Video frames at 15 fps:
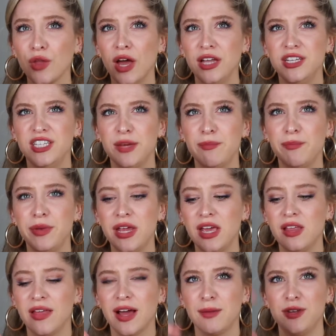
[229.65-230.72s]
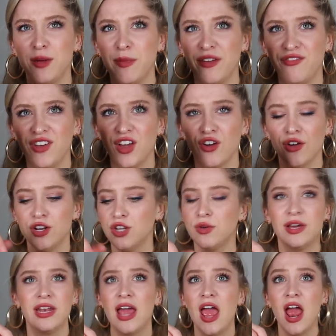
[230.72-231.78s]
dippity, like I've dipped my finger into
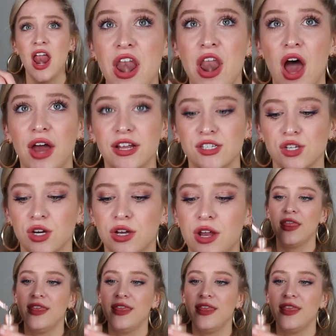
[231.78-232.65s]
it, not as good.